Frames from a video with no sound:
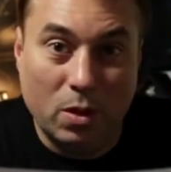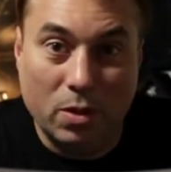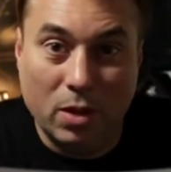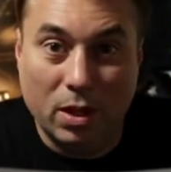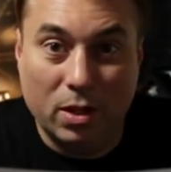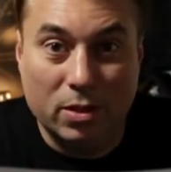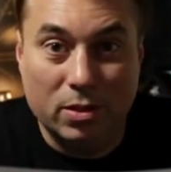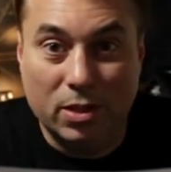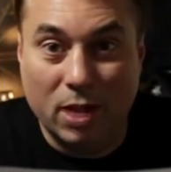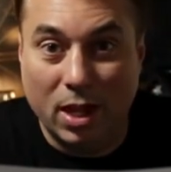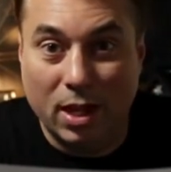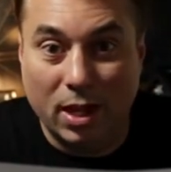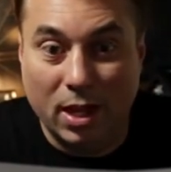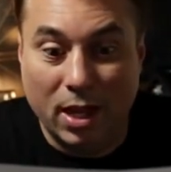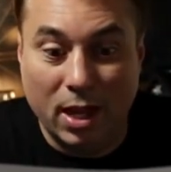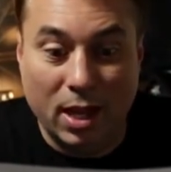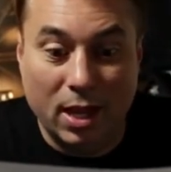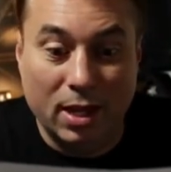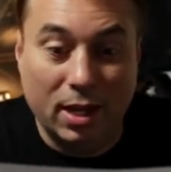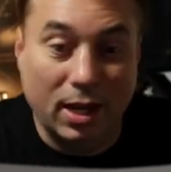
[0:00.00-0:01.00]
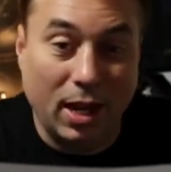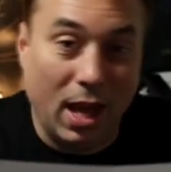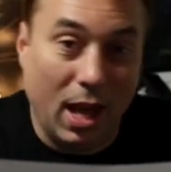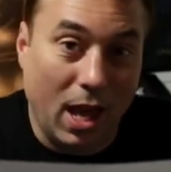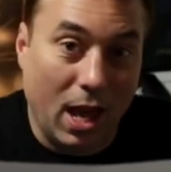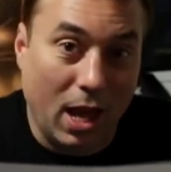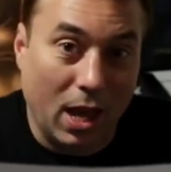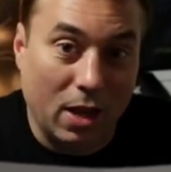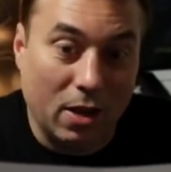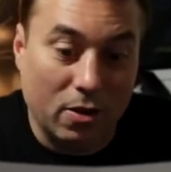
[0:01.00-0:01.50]
they could take a hit in a
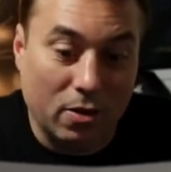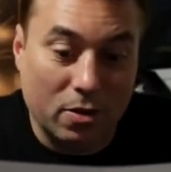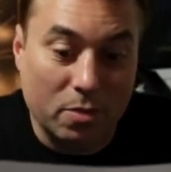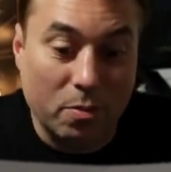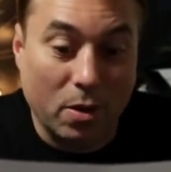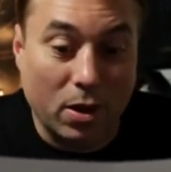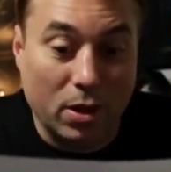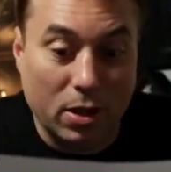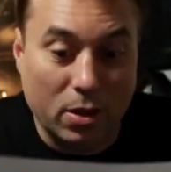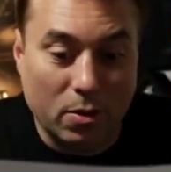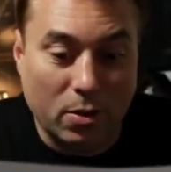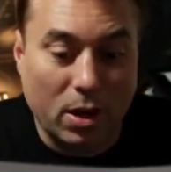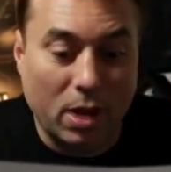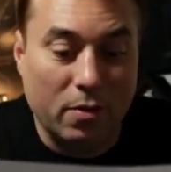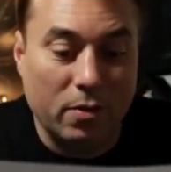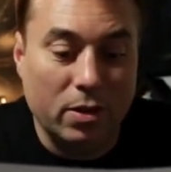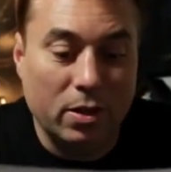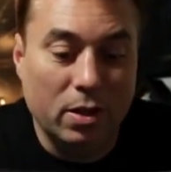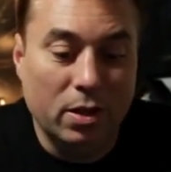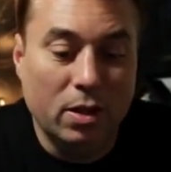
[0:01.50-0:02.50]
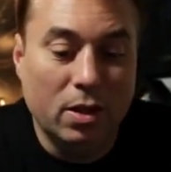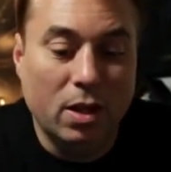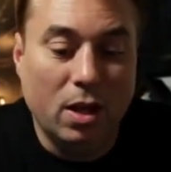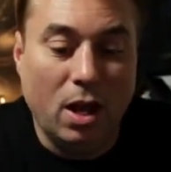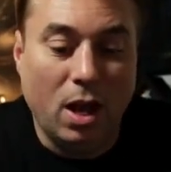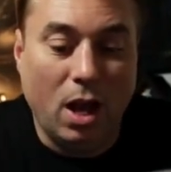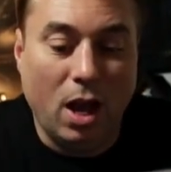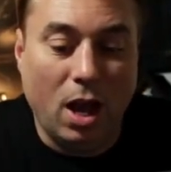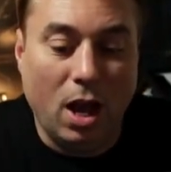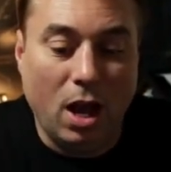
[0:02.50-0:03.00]
leg or the body or whatever,
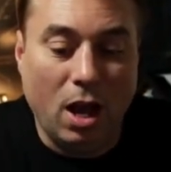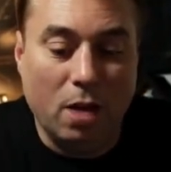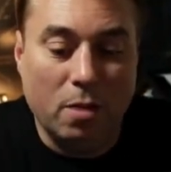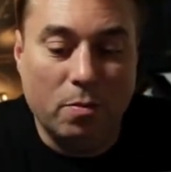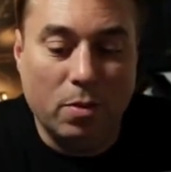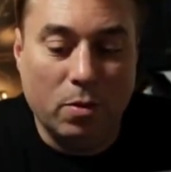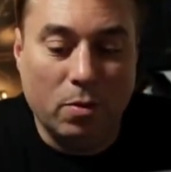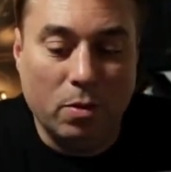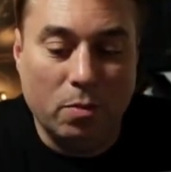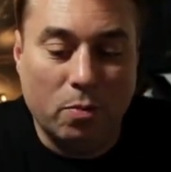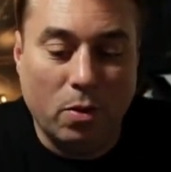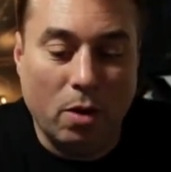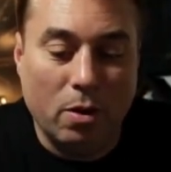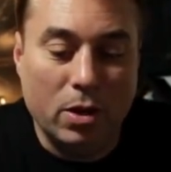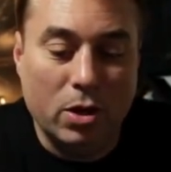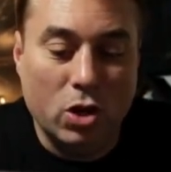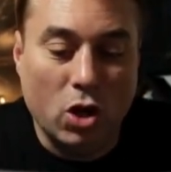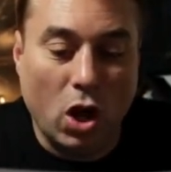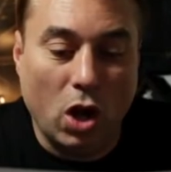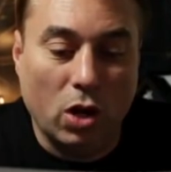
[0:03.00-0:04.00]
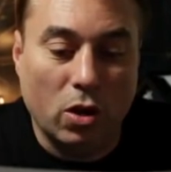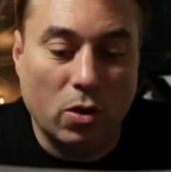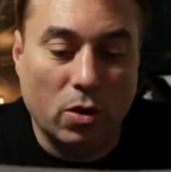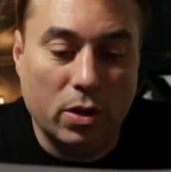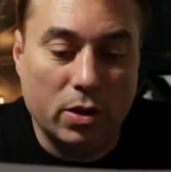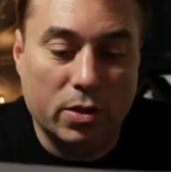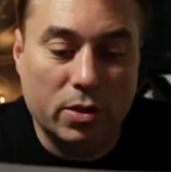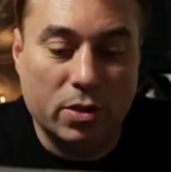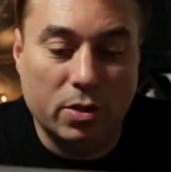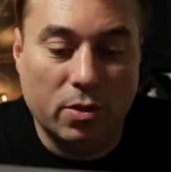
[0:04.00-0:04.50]
but we're probably not
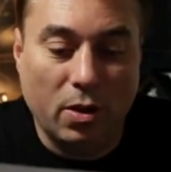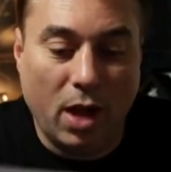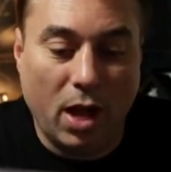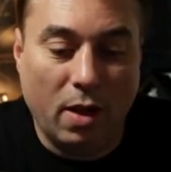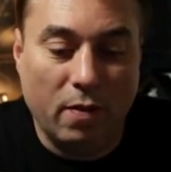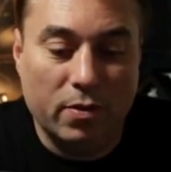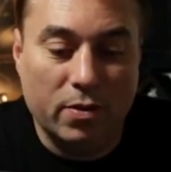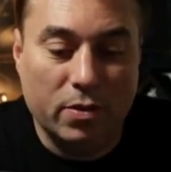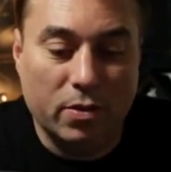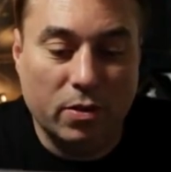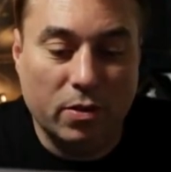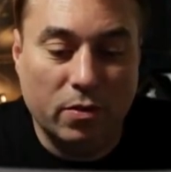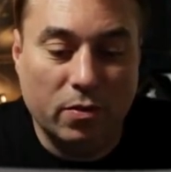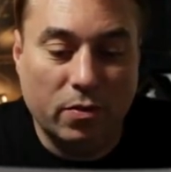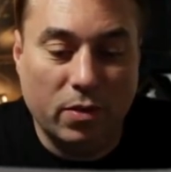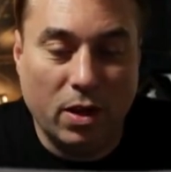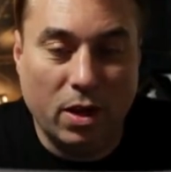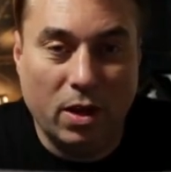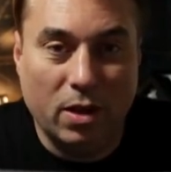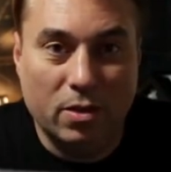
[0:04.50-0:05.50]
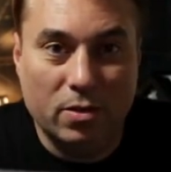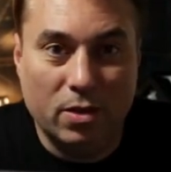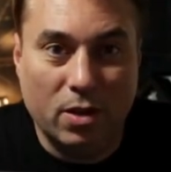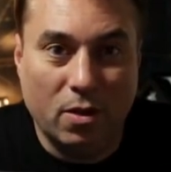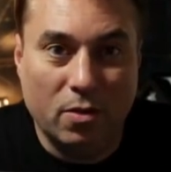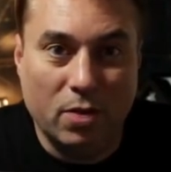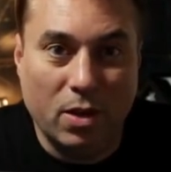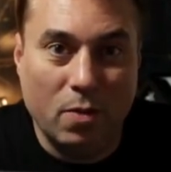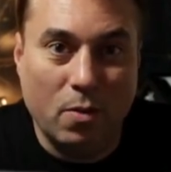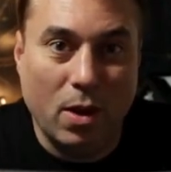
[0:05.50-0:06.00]
going to have sort of
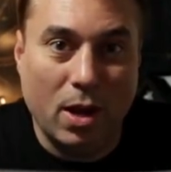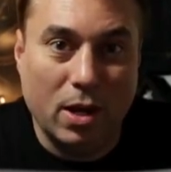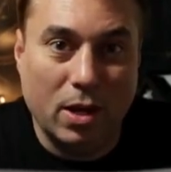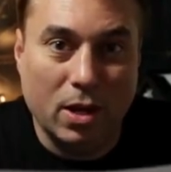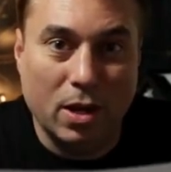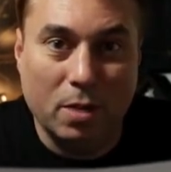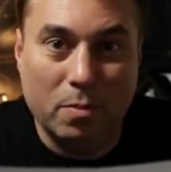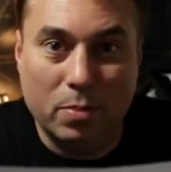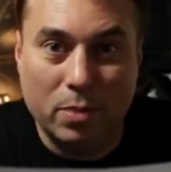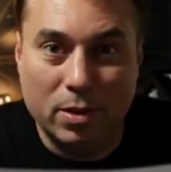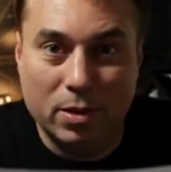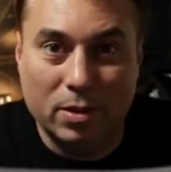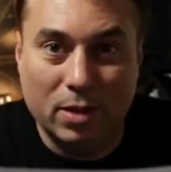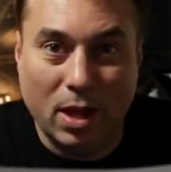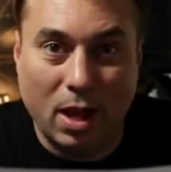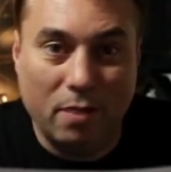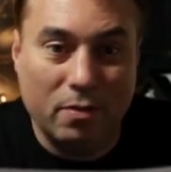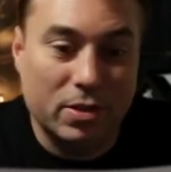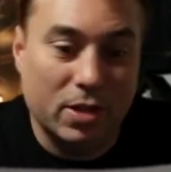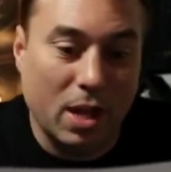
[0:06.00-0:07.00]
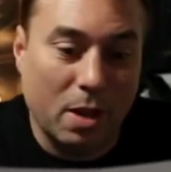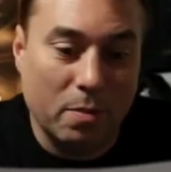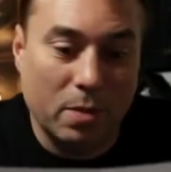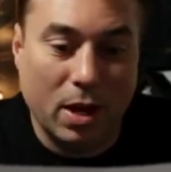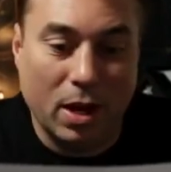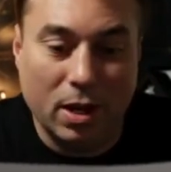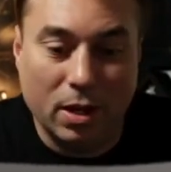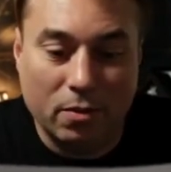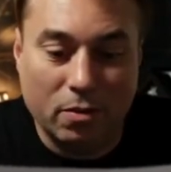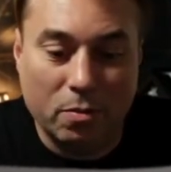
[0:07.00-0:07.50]
they wake up and have a
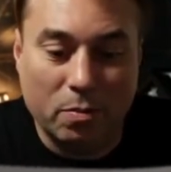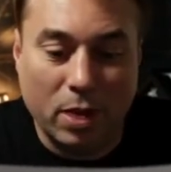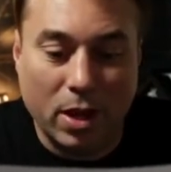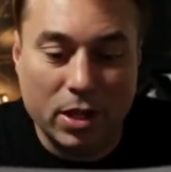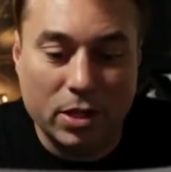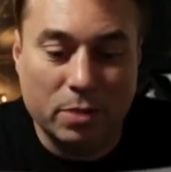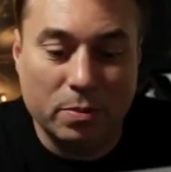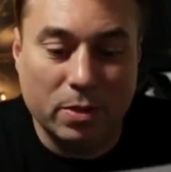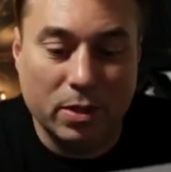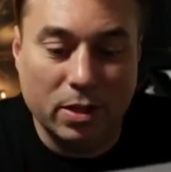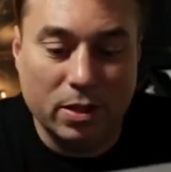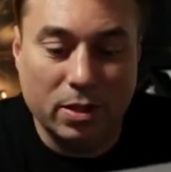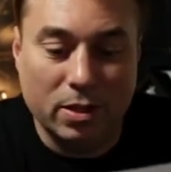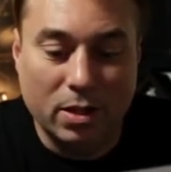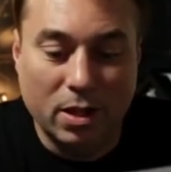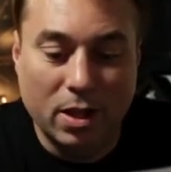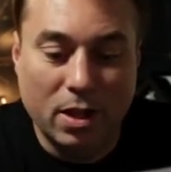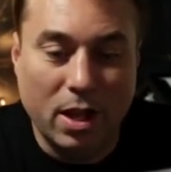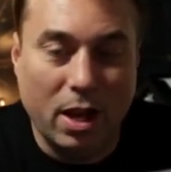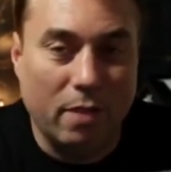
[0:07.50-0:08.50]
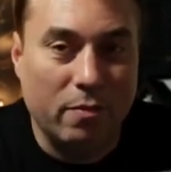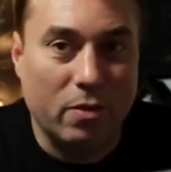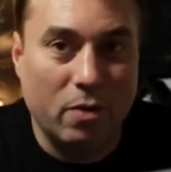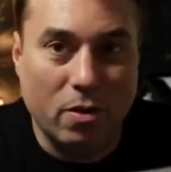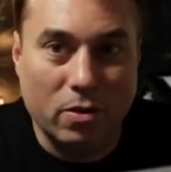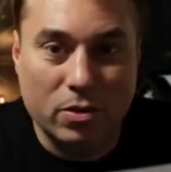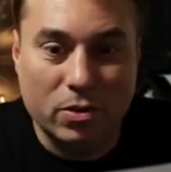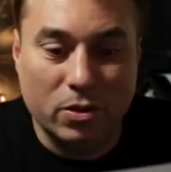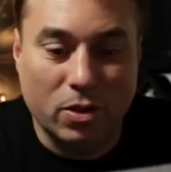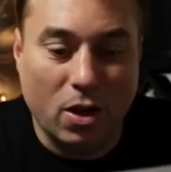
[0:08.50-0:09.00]
cybernetic replacement and have their
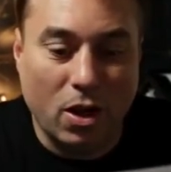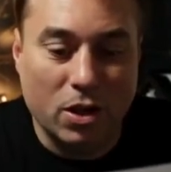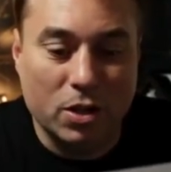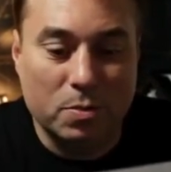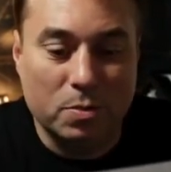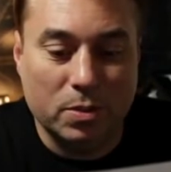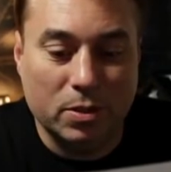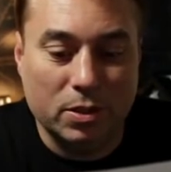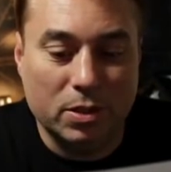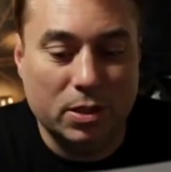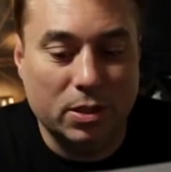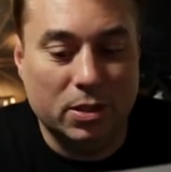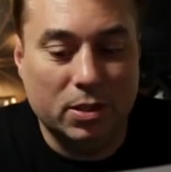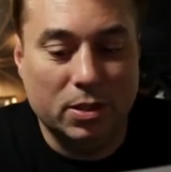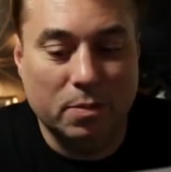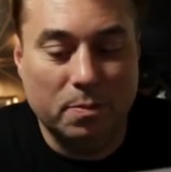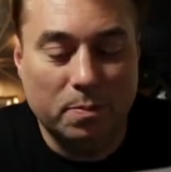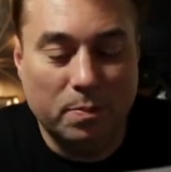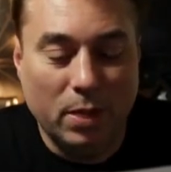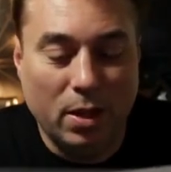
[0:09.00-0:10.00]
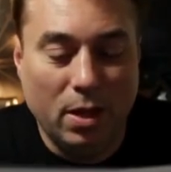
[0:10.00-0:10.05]
own sort of hospital system